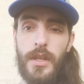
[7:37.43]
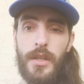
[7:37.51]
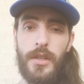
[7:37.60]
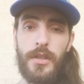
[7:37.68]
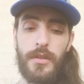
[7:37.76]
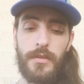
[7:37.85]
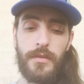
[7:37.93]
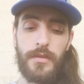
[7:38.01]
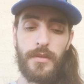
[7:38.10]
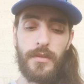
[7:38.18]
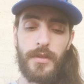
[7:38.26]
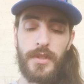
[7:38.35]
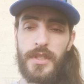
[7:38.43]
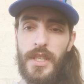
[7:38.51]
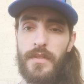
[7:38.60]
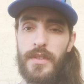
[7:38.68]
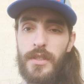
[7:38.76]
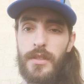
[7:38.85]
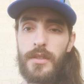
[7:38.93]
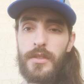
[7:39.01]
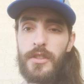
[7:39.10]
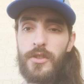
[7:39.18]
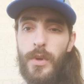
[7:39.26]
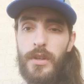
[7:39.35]
you know 7
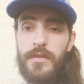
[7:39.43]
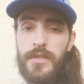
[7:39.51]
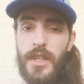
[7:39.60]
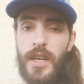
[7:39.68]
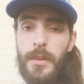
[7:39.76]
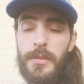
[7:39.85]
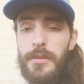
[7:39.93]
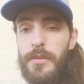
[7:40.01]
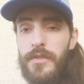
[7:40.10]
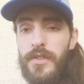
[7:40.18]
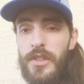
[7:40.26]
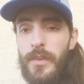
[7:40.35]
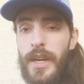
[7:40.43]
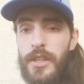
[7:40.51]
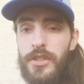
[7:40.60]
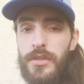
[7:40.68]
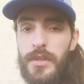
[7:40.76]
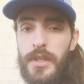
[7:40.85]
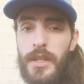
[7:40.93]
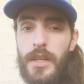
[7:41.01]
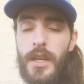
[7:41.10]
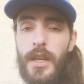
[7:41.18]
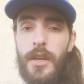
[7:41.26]
to 12 times before you actually